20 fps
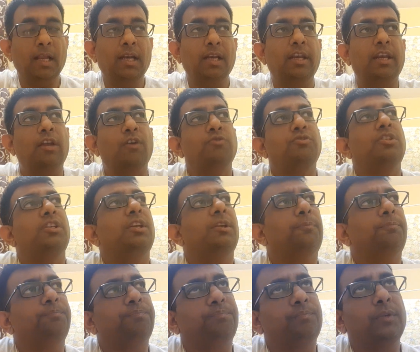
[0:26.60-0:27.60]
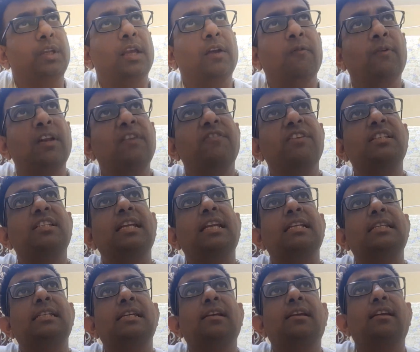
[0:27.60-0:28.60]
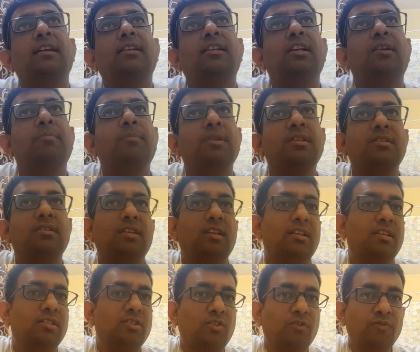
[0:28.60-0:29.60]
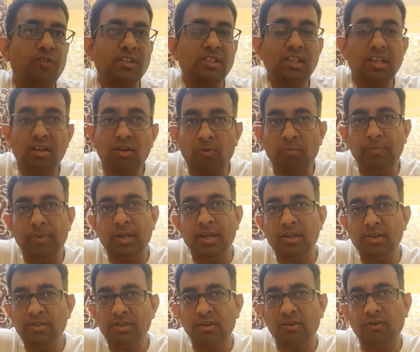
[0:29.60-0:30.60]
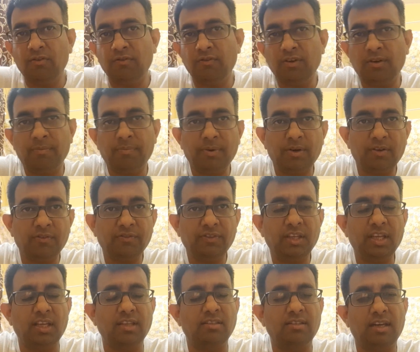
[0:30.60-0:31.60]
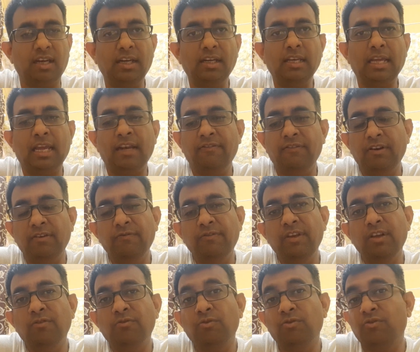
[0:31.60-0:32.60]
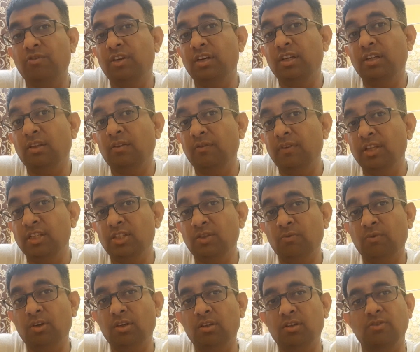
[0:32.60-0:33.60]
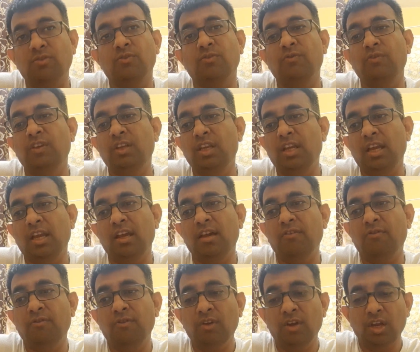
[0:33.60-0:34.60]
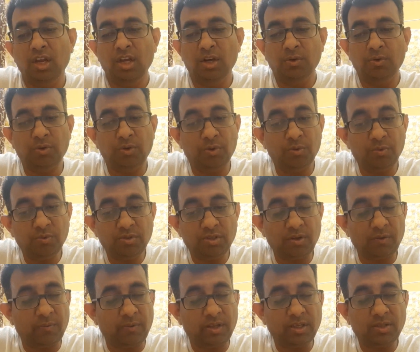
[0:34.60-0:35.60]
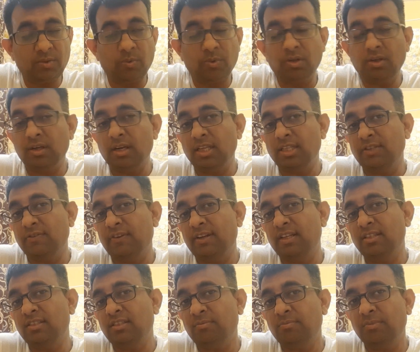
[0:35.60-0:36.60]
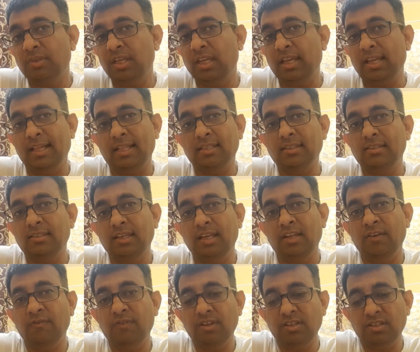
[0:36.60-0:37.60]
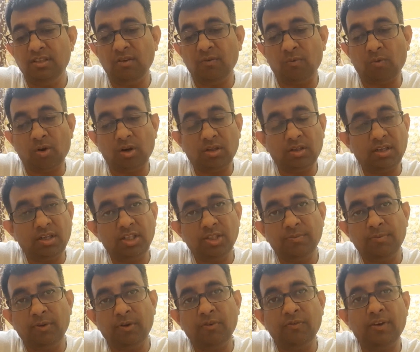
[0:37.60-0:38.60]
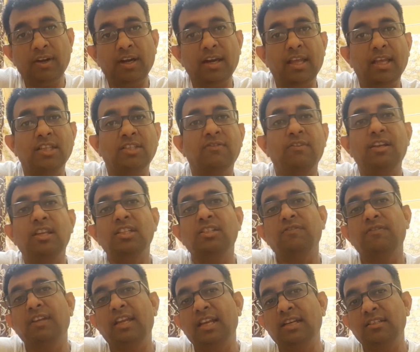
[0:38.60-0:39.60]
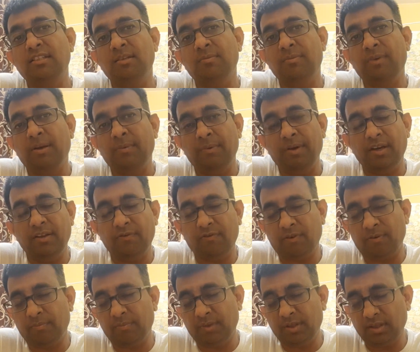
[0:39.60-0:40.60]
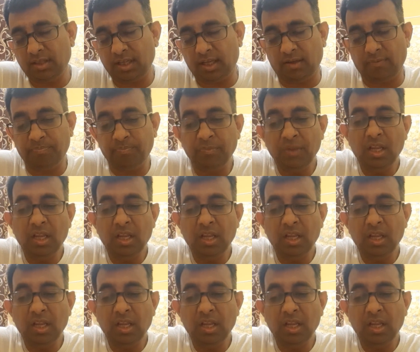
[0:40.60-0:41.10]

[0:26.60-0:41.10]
Now see, when we say integrated means it is obviously combination of couple of things, right? And when we have to treat the wastewater, so we have to use the wastewater as well as something else in which the water is purified as well as we get some remedy from the thing.